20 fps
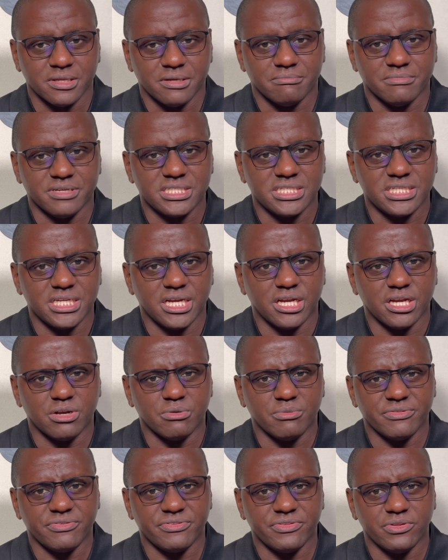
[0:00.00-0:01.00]
be sharing
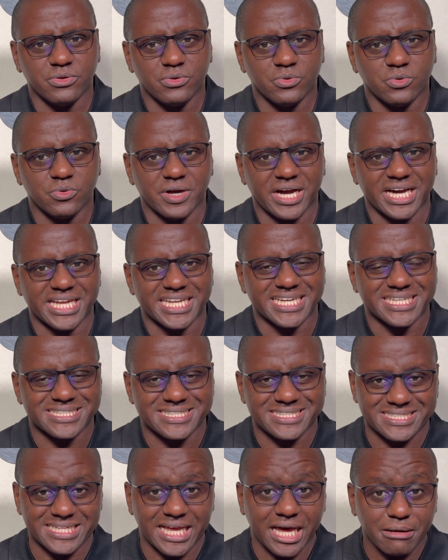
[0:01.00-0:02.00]
with you an
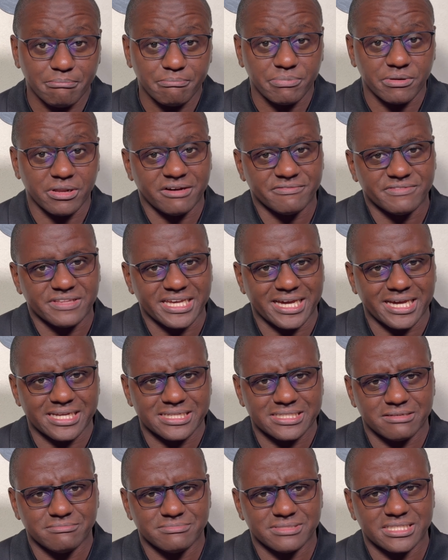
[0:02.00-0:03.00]
example of the
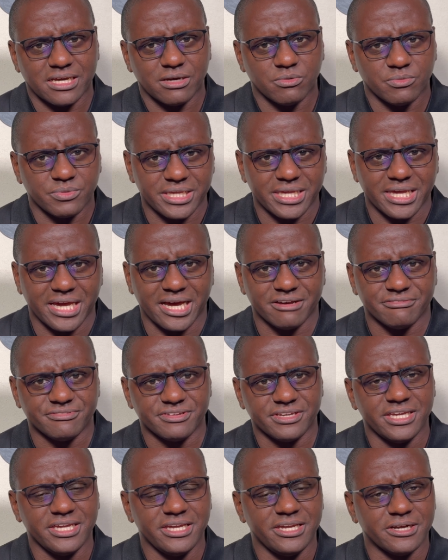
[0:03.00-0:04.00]
items that we have
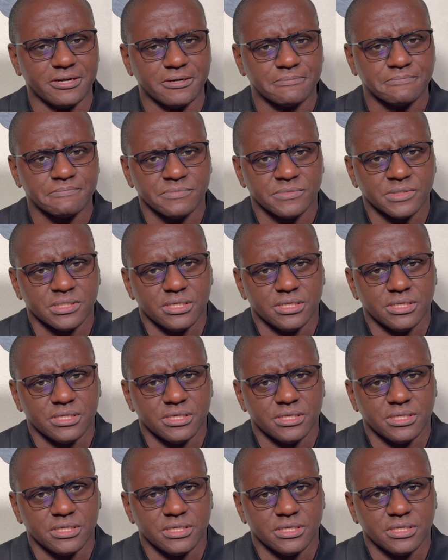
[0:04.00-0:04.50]
here.